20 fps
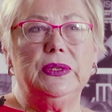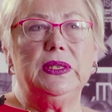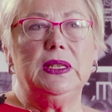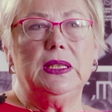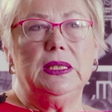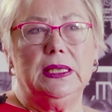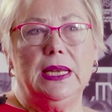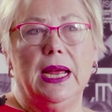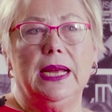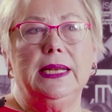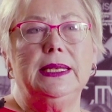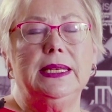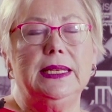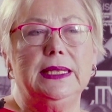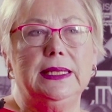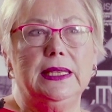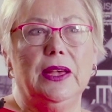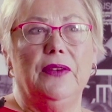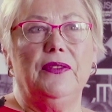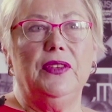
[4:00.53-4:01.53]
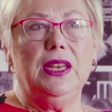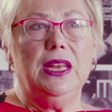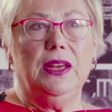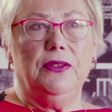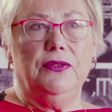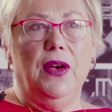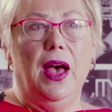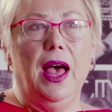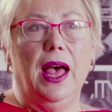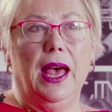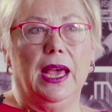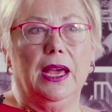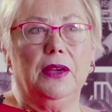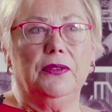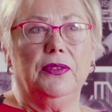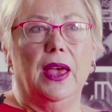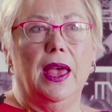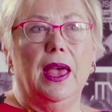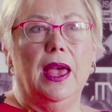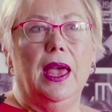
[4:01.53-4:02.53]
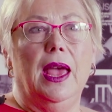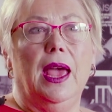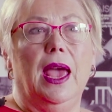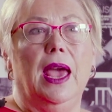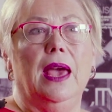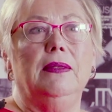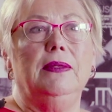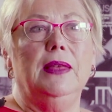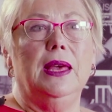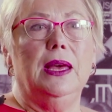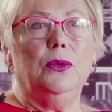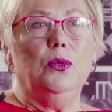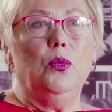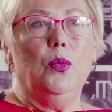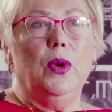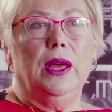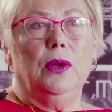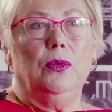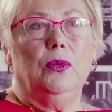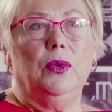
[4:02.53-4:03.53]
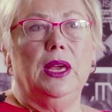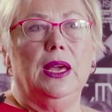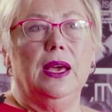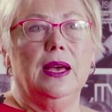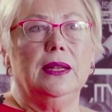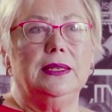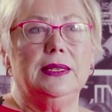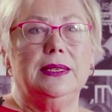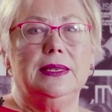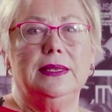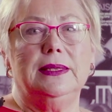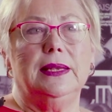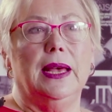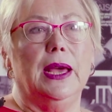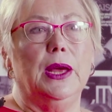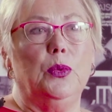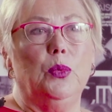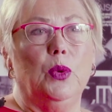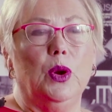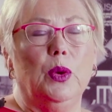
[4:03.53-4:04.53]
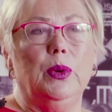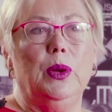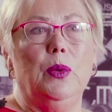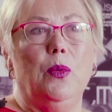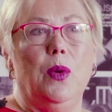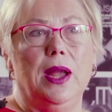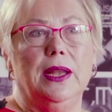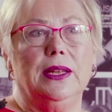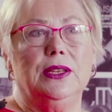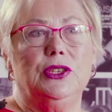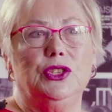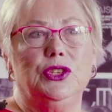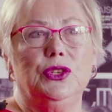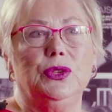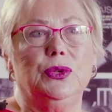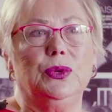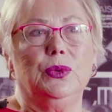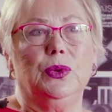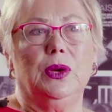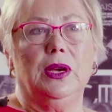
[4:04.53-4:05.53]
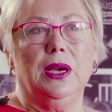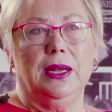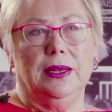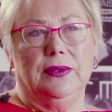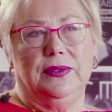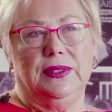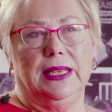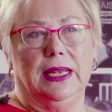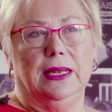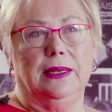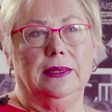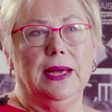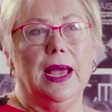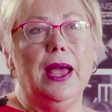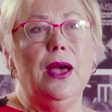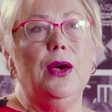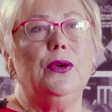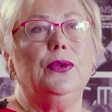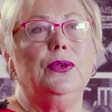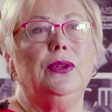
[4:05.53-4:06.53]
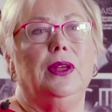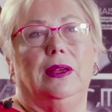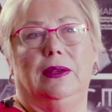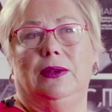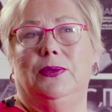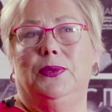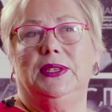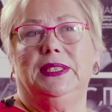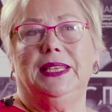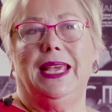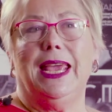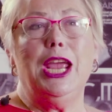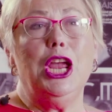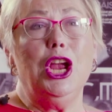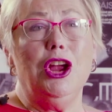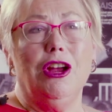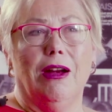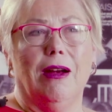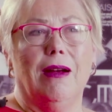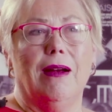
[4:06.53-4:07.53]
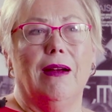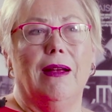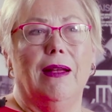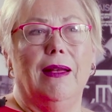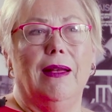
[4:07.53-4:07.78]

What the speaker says: since 1975. And then when we got to decide where we wanted to kind of settle down, it was here.